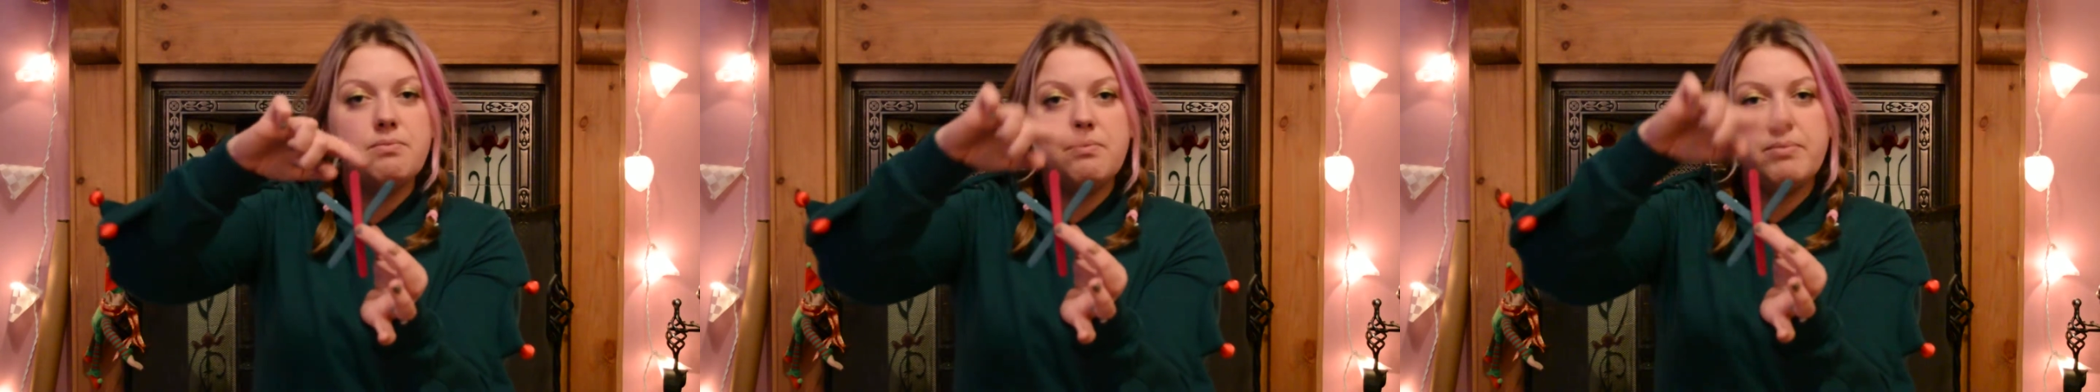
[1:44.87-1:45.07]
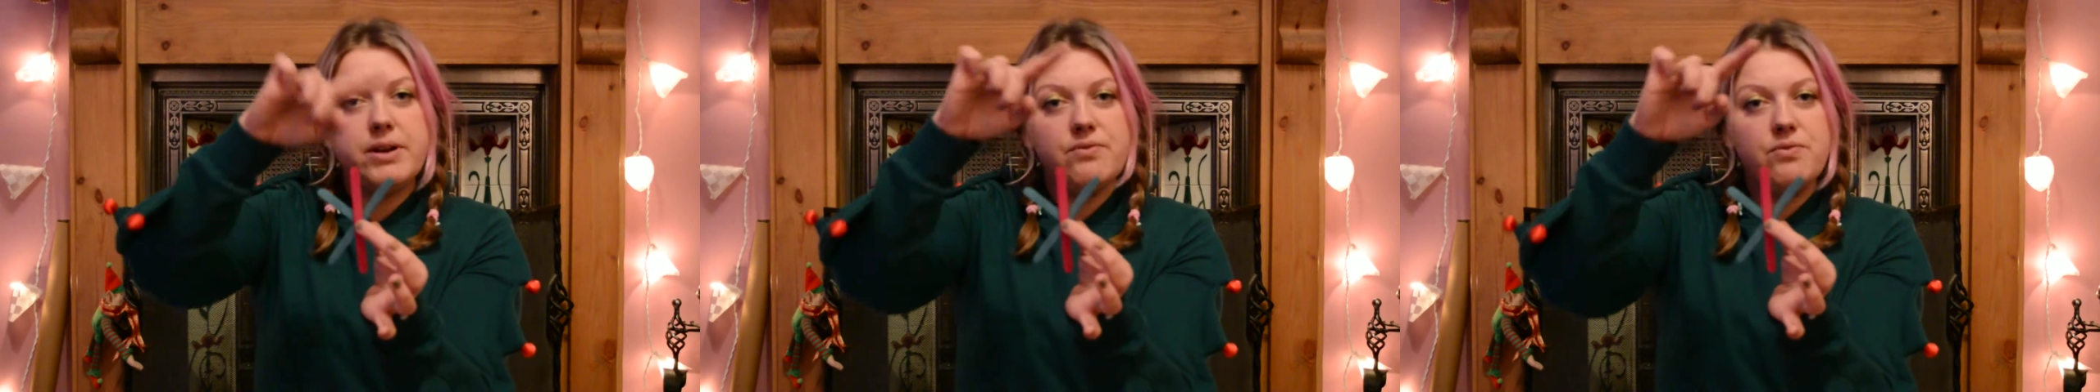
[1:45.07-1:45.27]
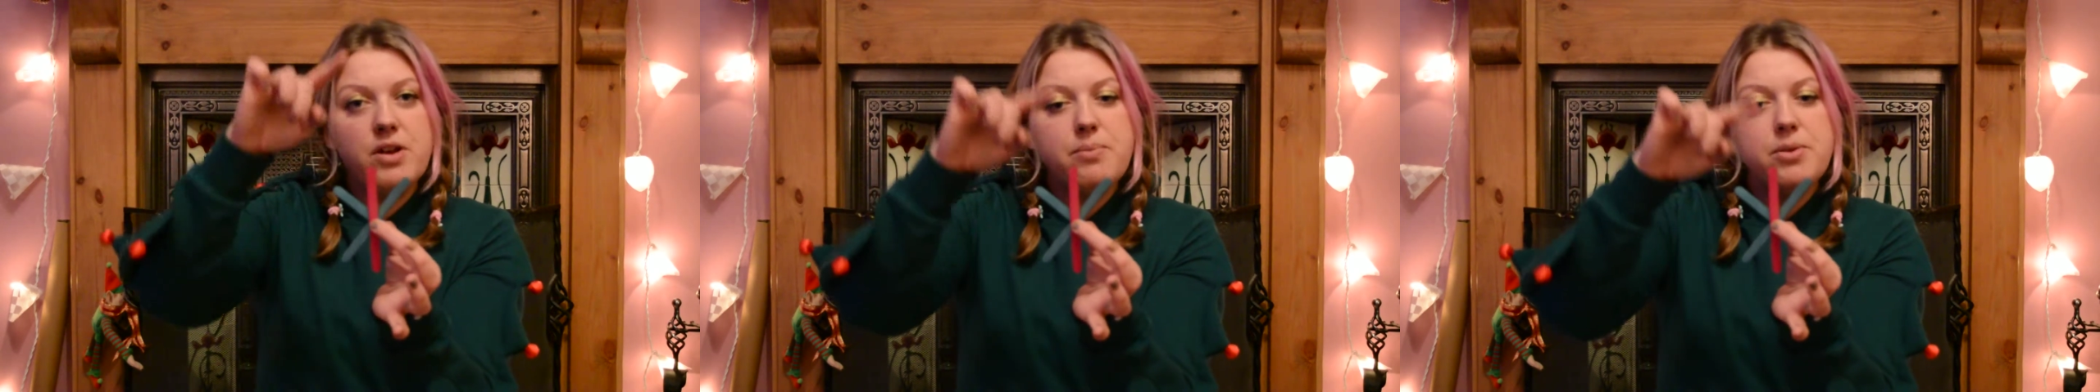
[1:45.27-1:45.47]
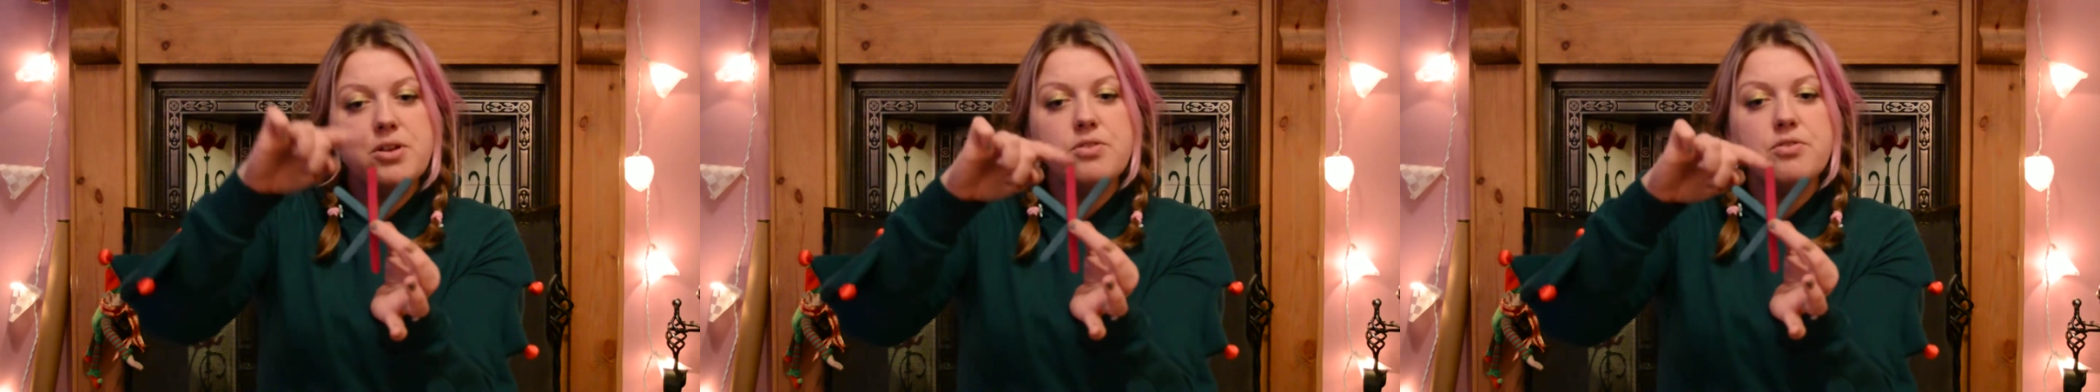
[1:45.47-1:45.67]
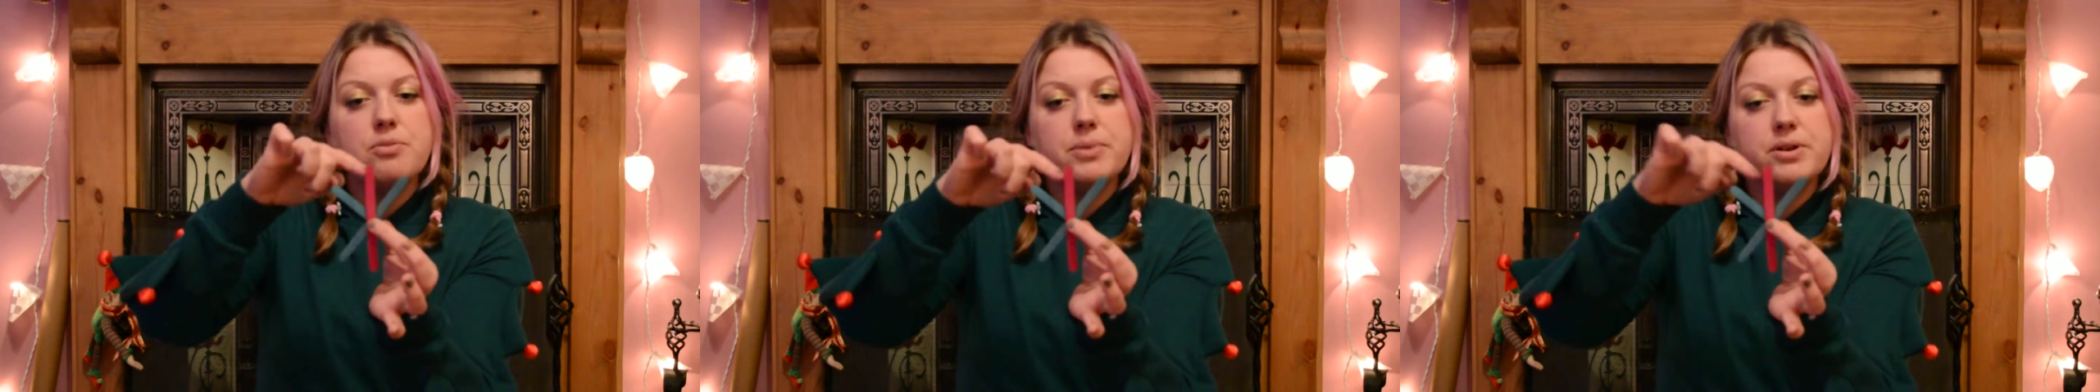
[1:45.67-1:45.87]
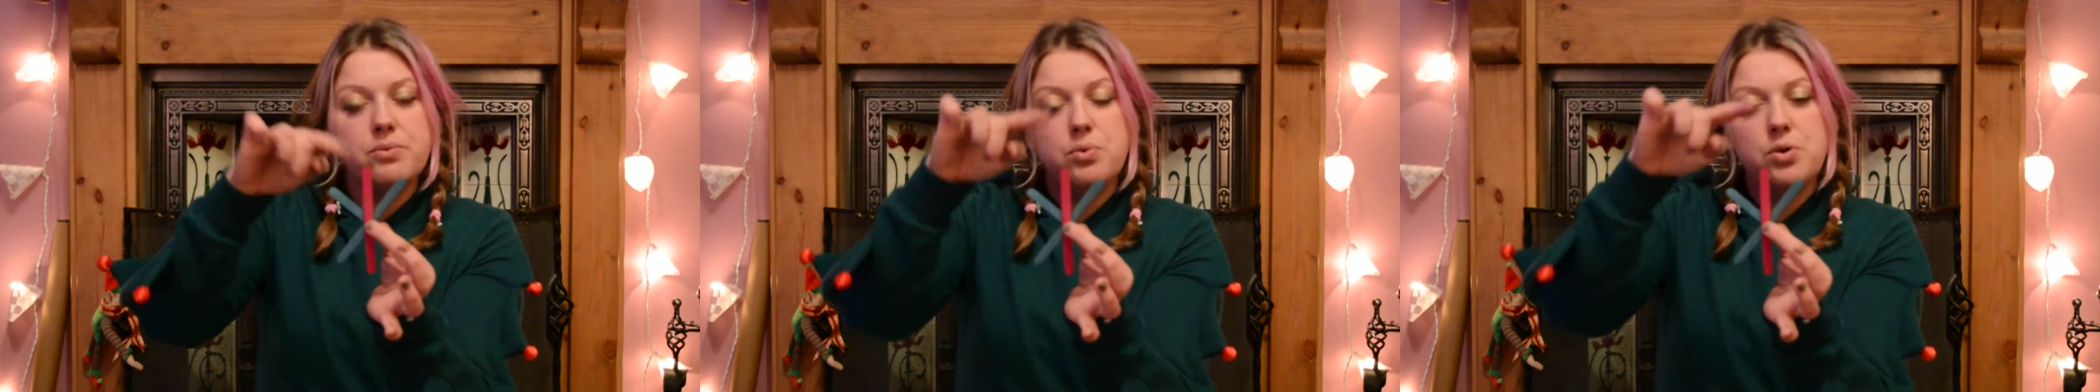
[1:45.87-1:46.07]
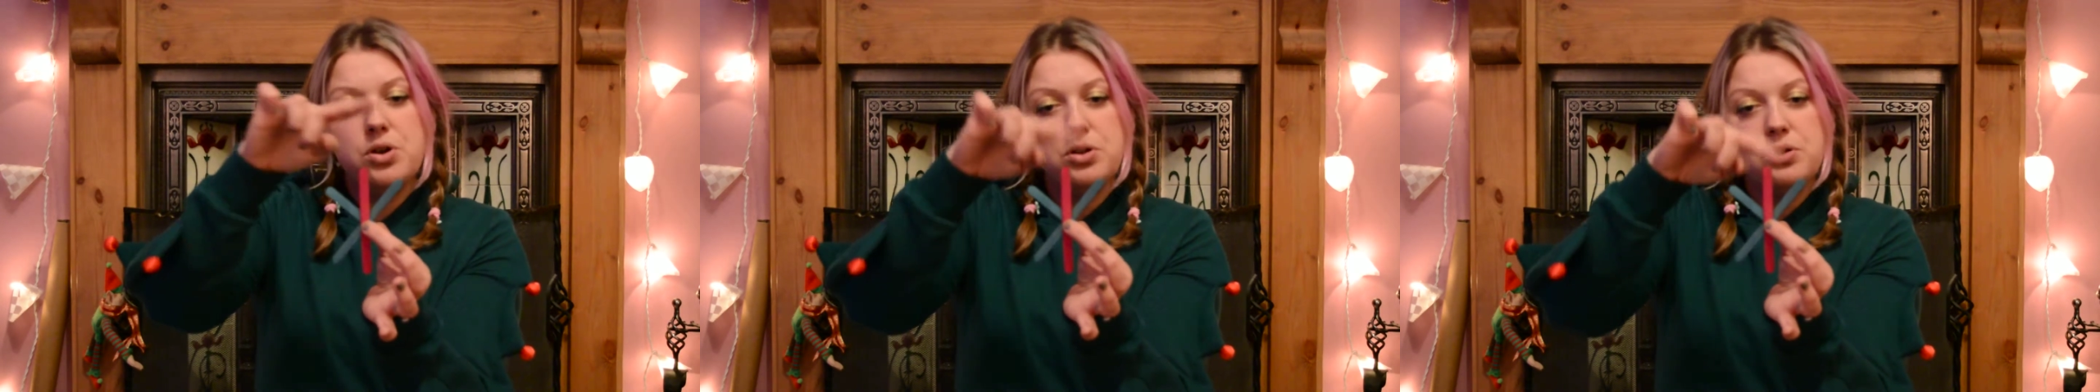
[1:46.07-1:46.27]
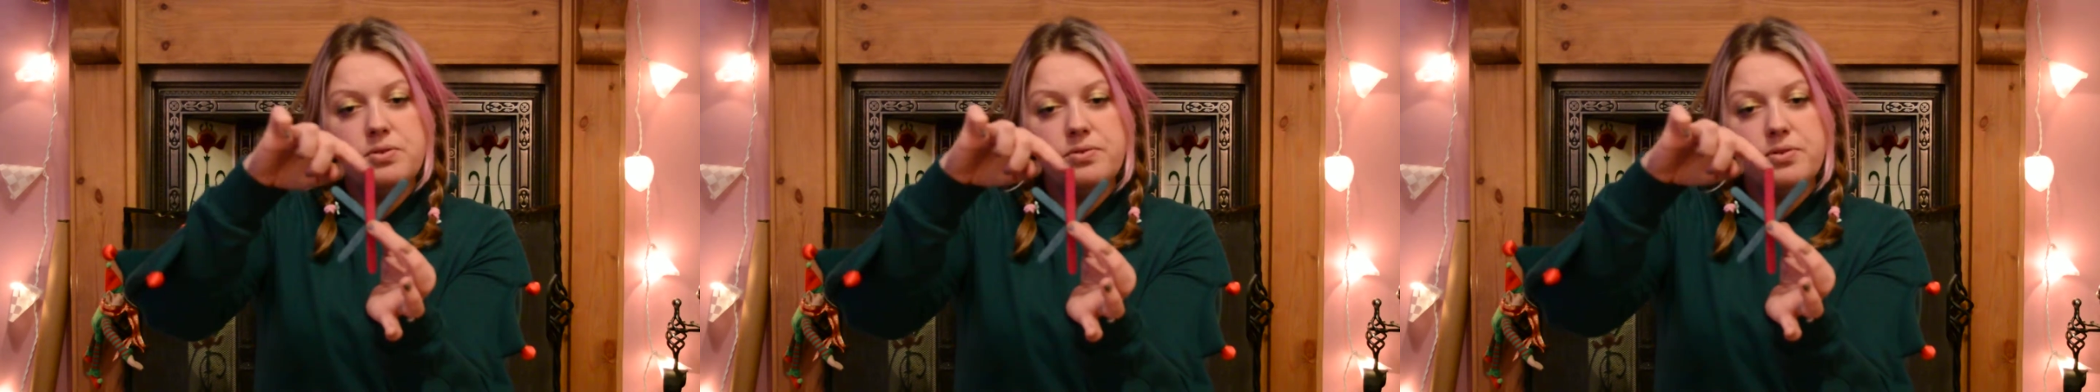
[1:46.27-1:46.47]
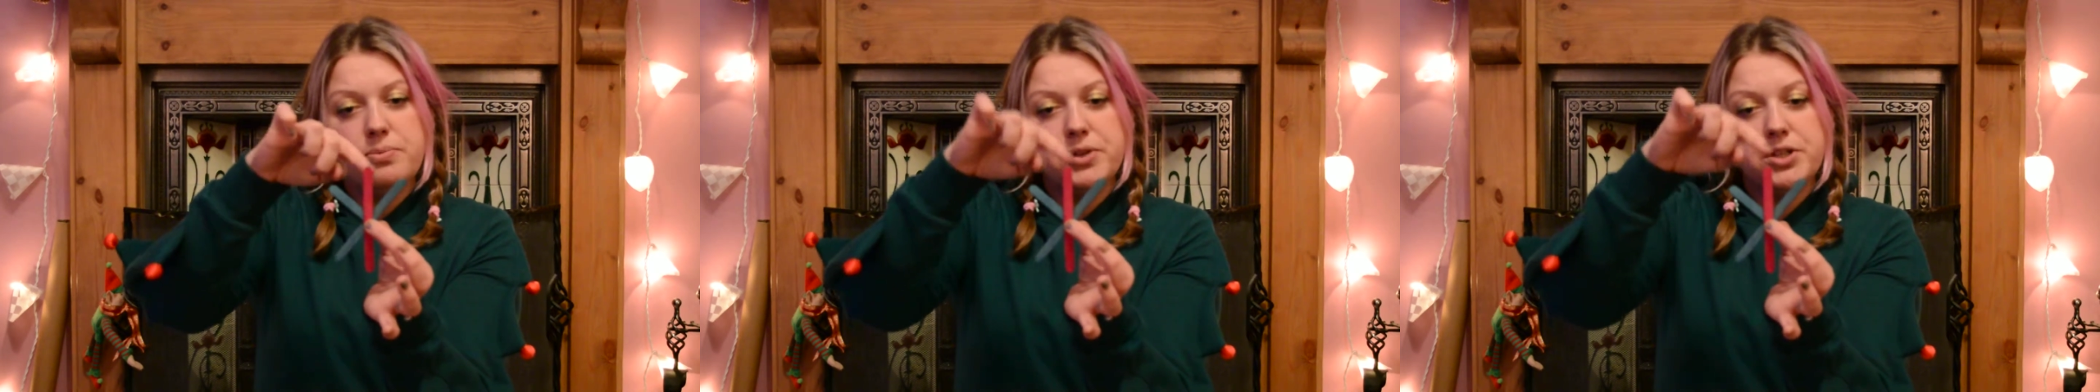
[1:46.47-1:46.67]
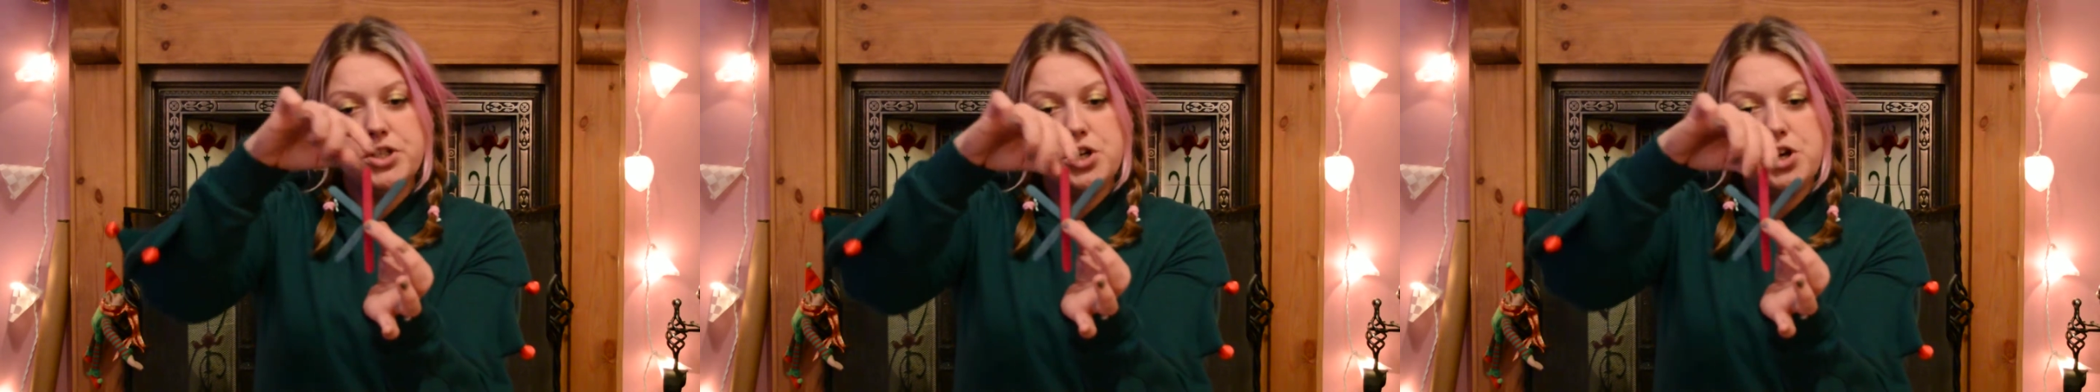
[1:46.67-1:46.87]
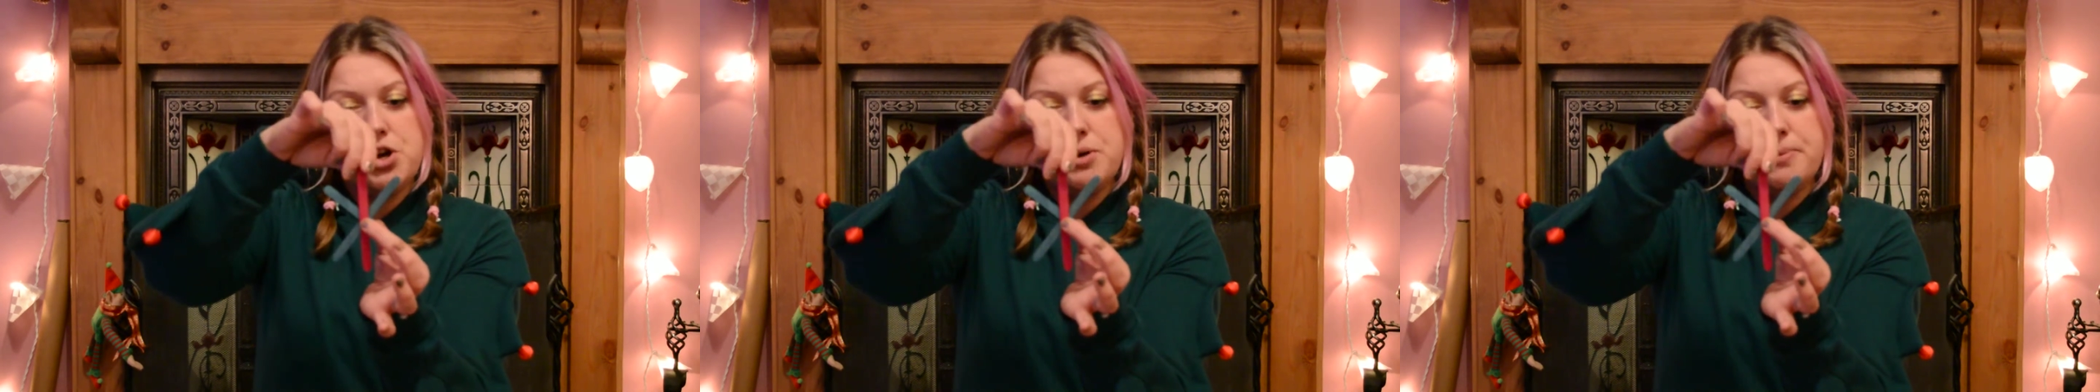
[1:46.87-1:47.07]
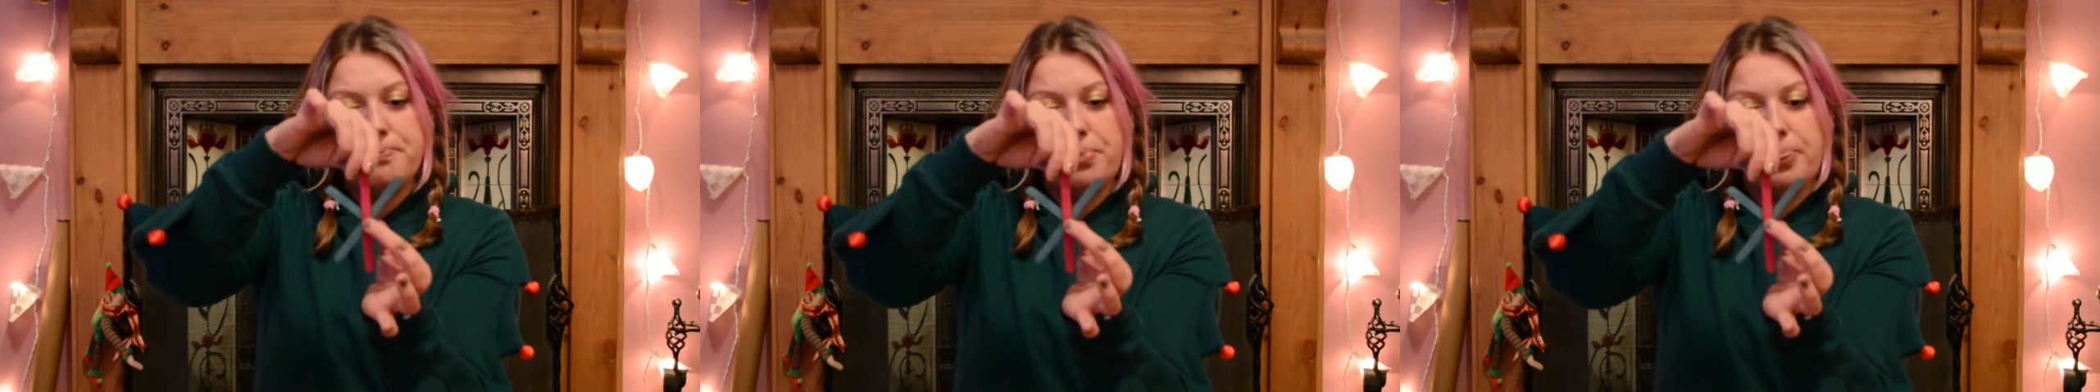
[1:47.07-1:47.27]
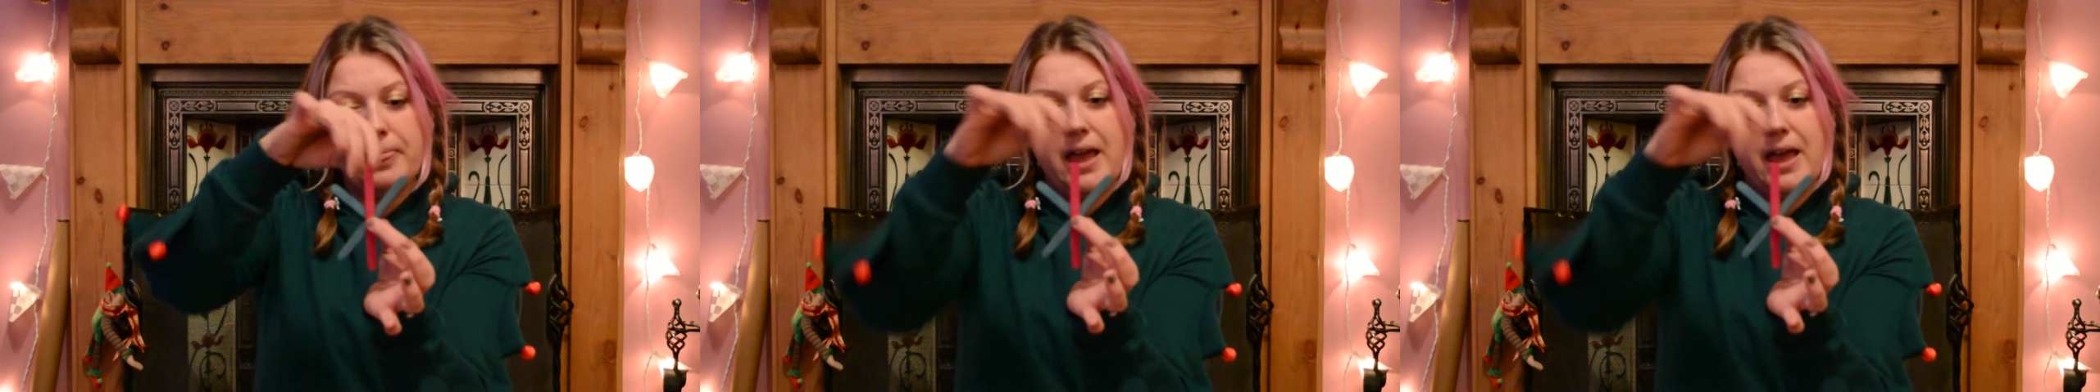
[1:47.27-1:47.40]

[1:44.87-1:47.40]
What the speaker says: bit of ribbon or a bit of wool from the top,